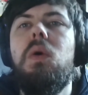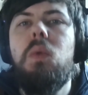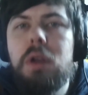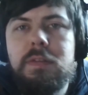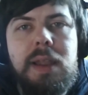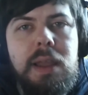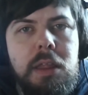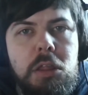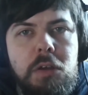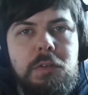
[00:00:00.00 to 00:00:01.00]
what have I
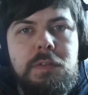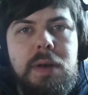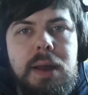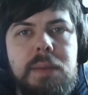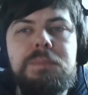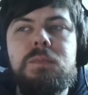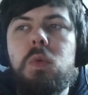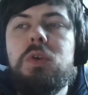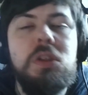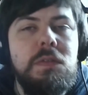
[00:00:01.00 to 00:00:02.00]
learned so far?
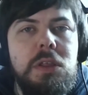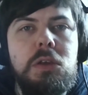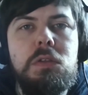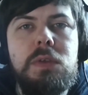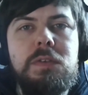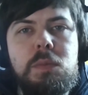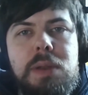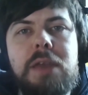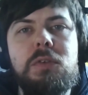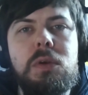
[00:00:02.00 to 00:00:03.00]
Which is obviously useful if you
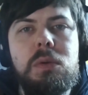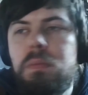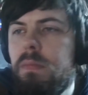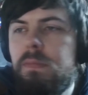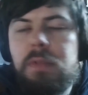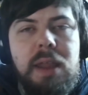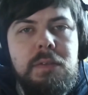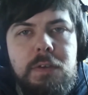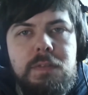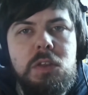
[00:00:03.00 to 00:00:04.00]
play for
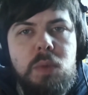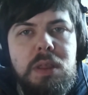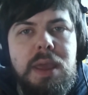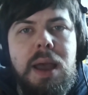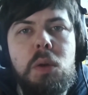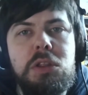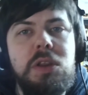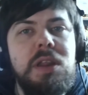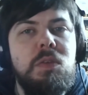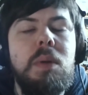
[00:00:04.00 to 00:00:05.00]
10, 15, 20 hours and
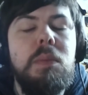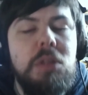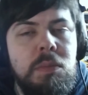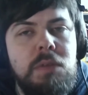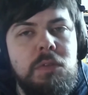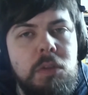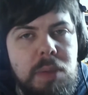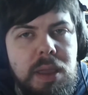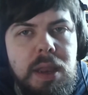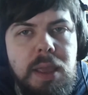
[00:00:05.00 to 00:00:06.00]
you need to remember something from the
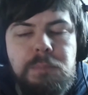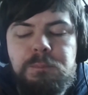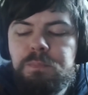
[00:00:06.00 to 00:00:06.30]
beginning.